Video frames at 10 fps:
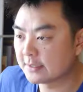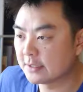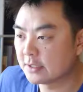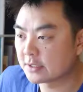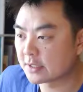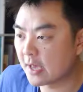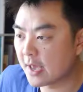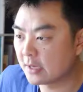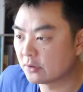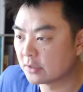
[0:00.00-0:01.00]
this is a
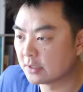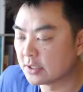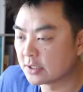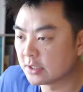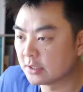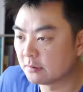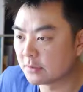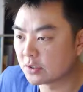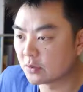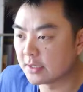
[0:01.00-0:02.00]
handle collision
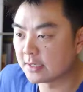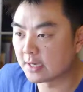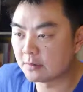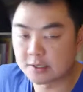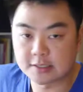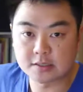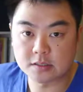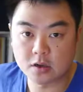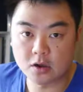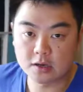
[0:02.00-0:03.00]
between enemies,
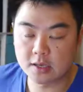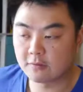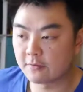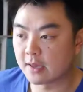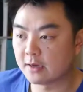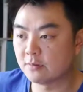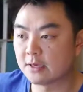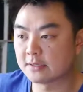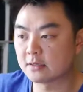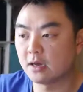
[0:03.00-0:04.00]
so only if an
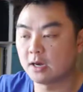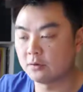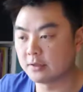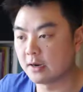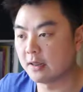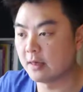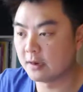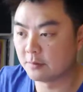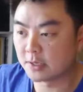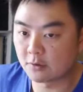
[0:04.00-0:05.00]
enemy is colliding with another
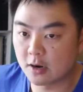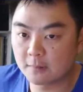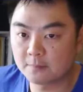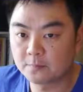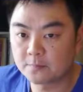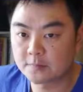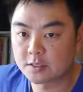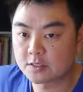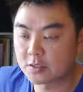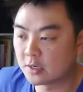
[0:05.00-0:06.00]
enemy, right?
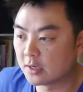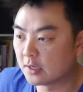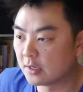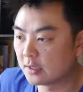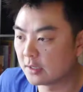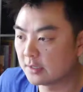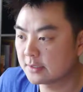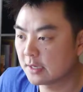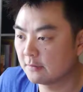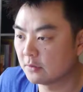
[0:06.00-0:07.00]
So
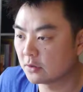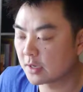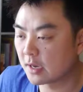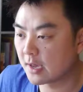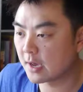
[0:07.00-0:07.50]
let's have a look at